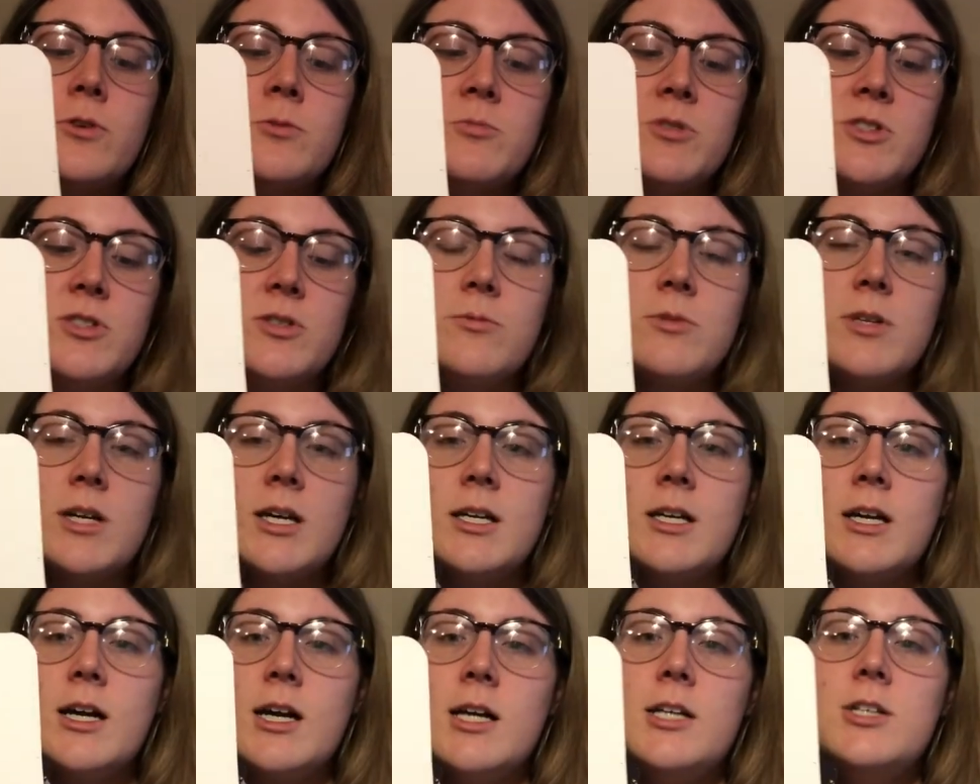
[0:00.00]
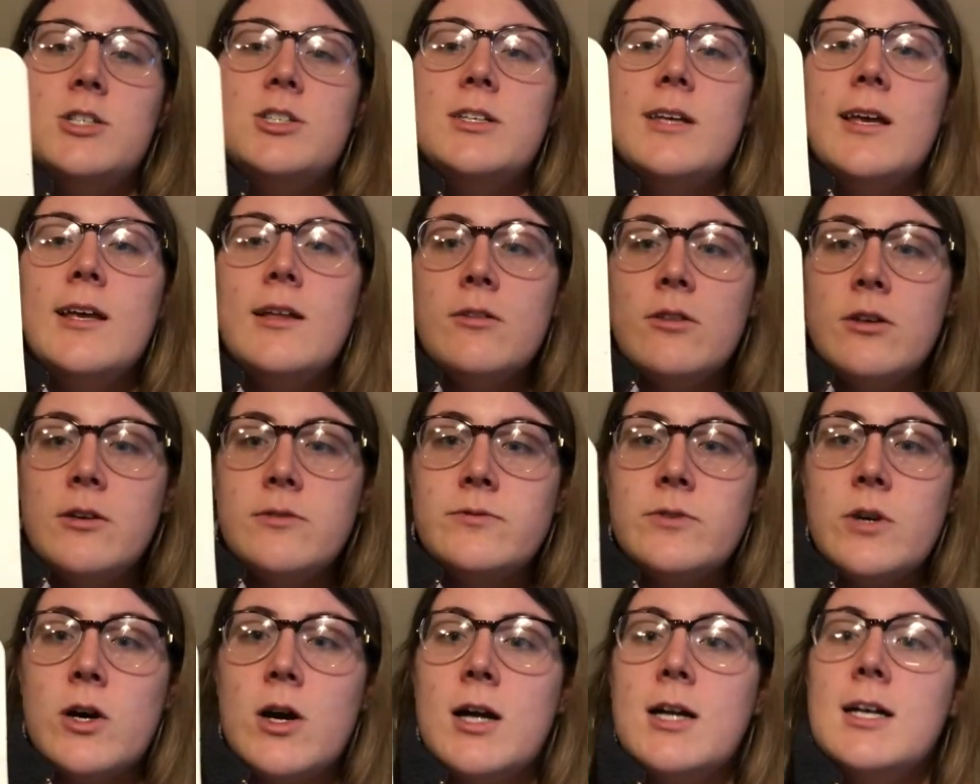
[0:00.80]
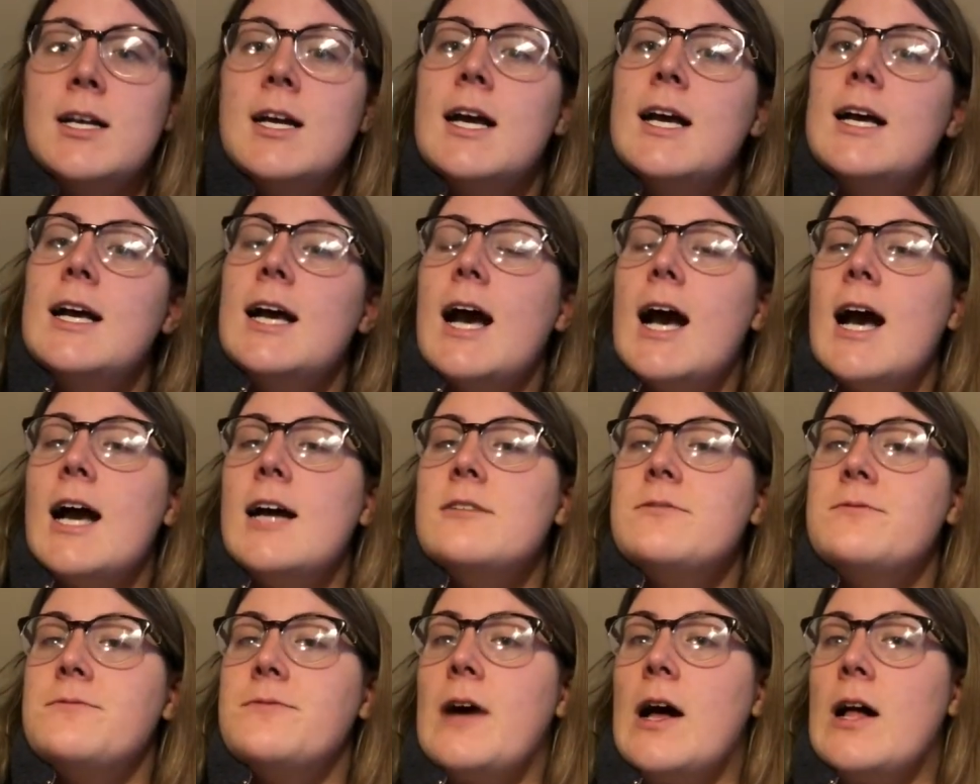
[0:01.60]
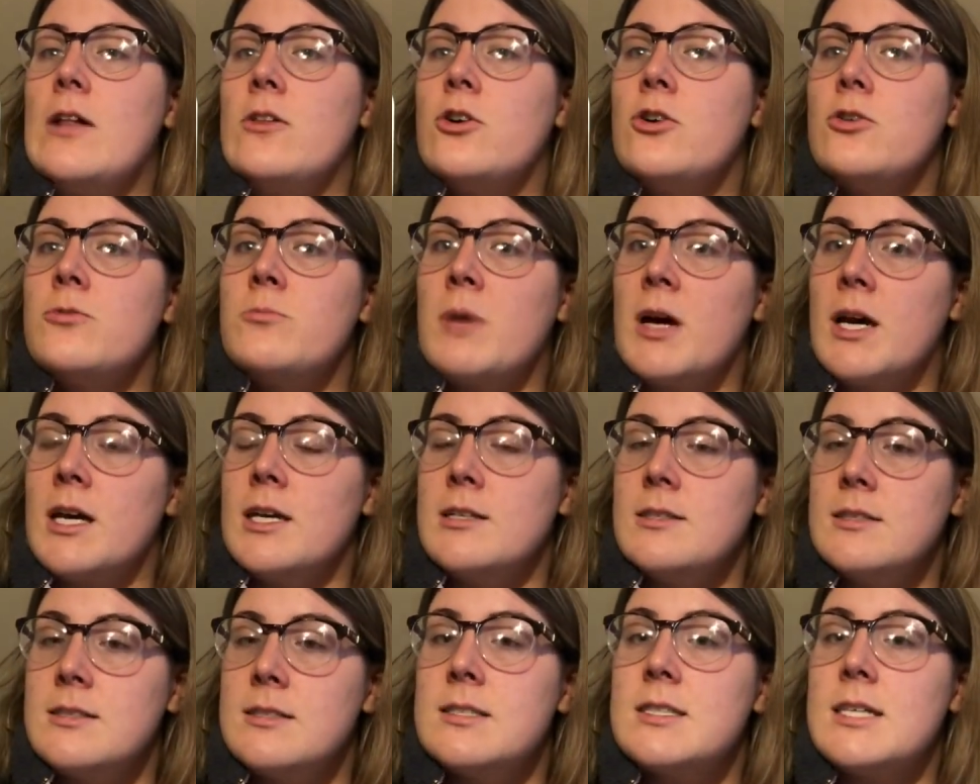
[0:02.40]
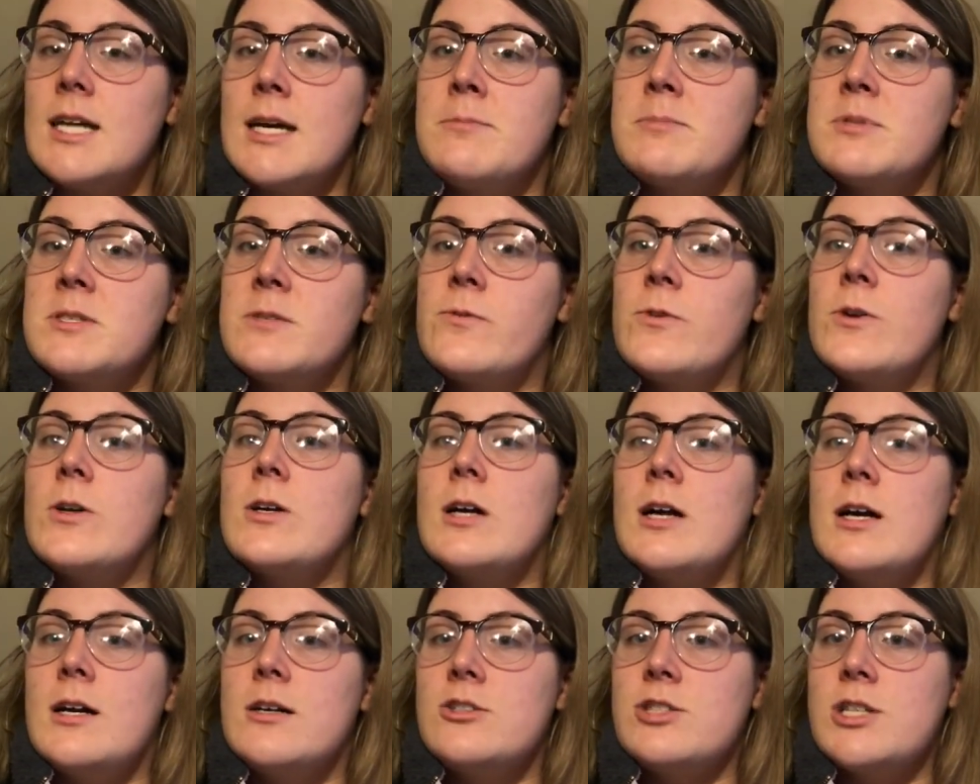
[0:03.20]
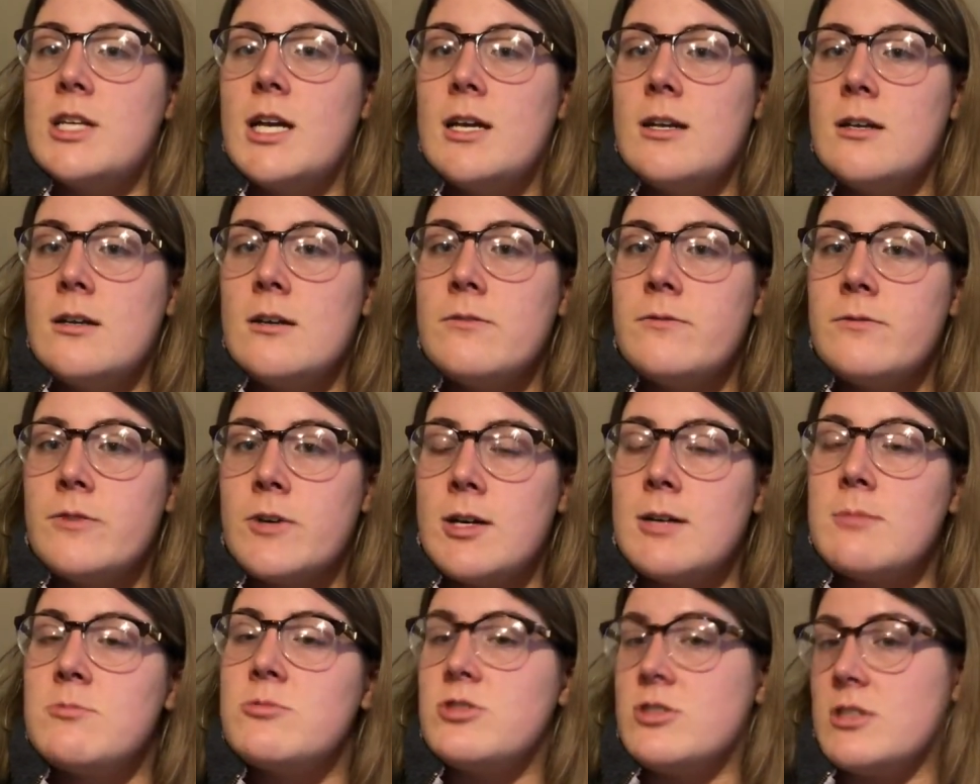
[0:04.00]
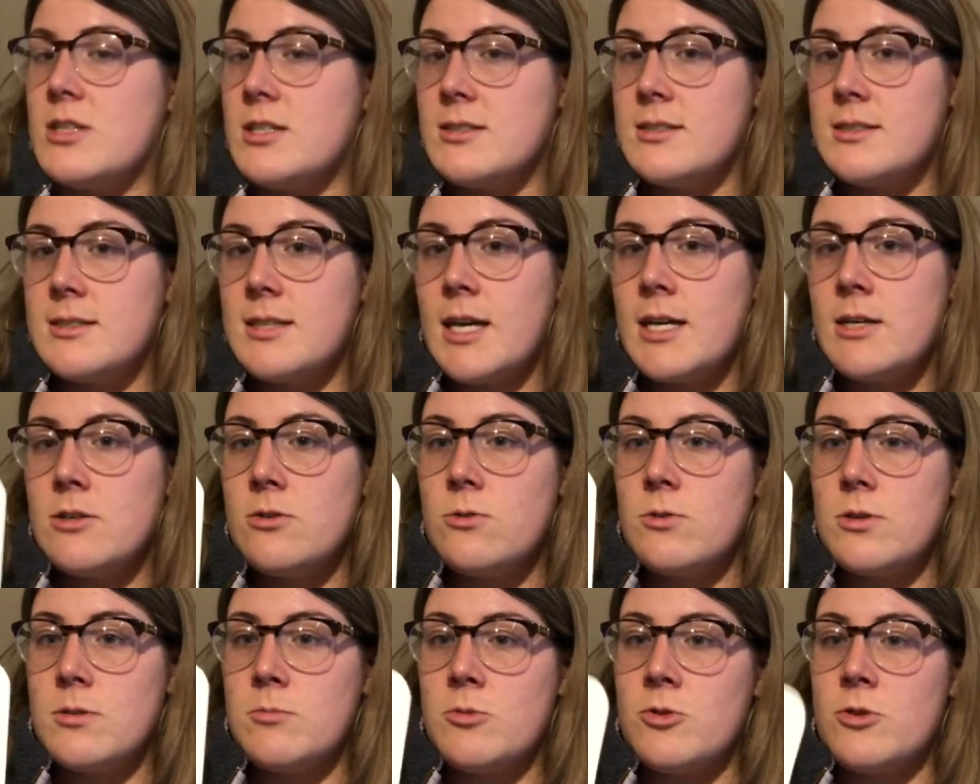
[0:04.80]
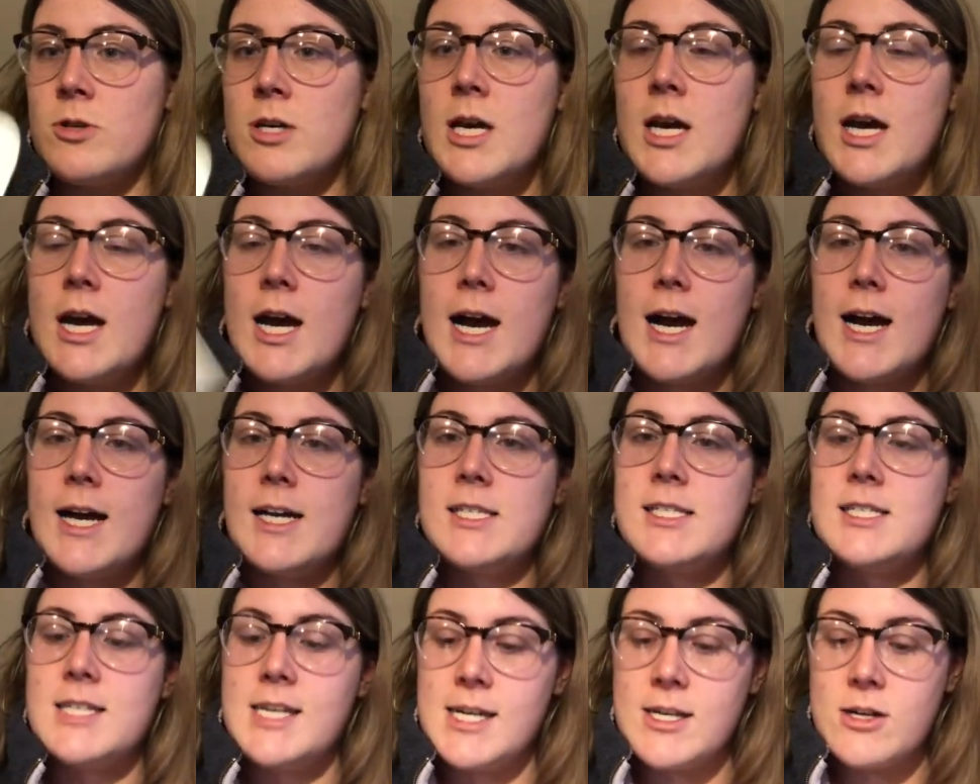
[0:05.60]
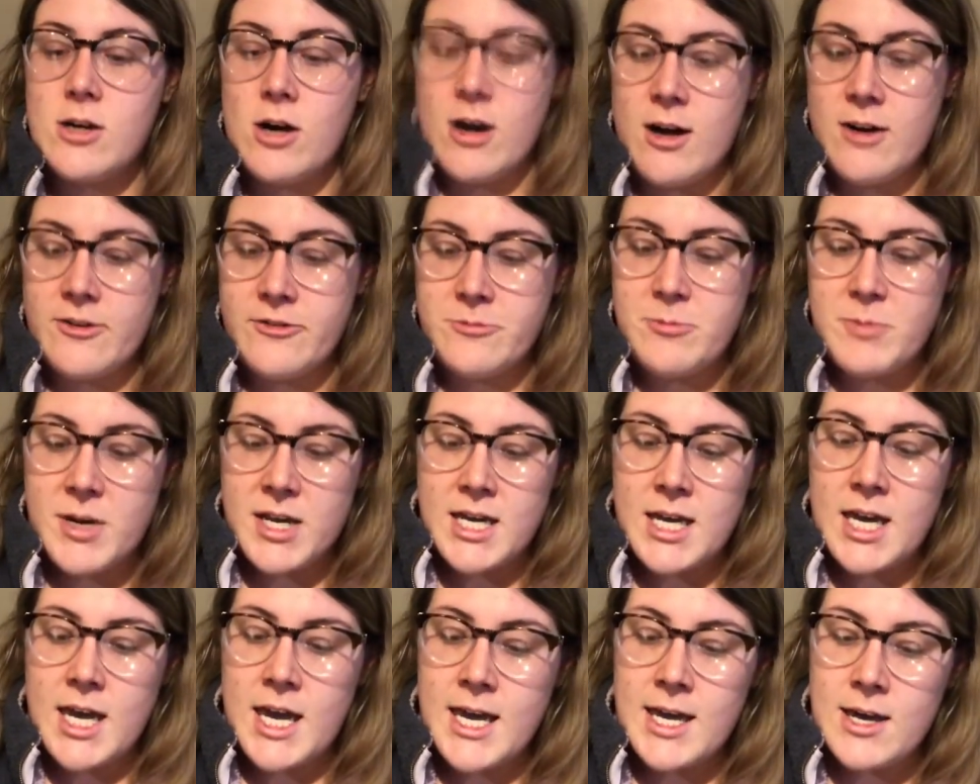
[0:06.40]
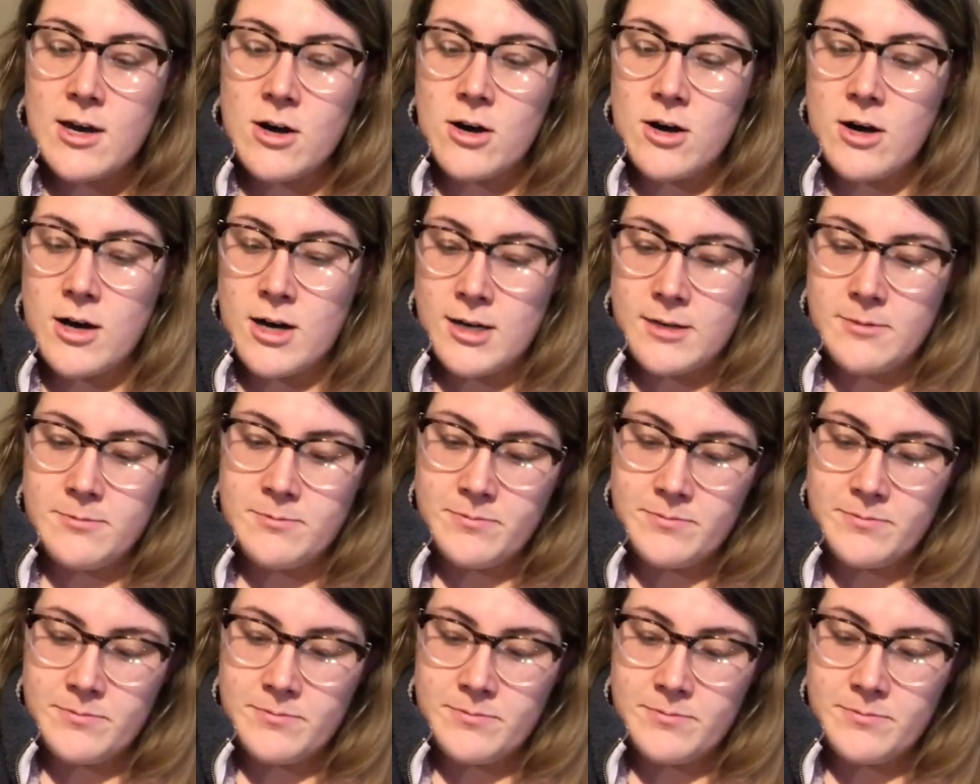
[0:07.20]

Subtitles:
So when I conjugate levar, I follow my steps for conjugating a verb, just like normal. I take off my AR,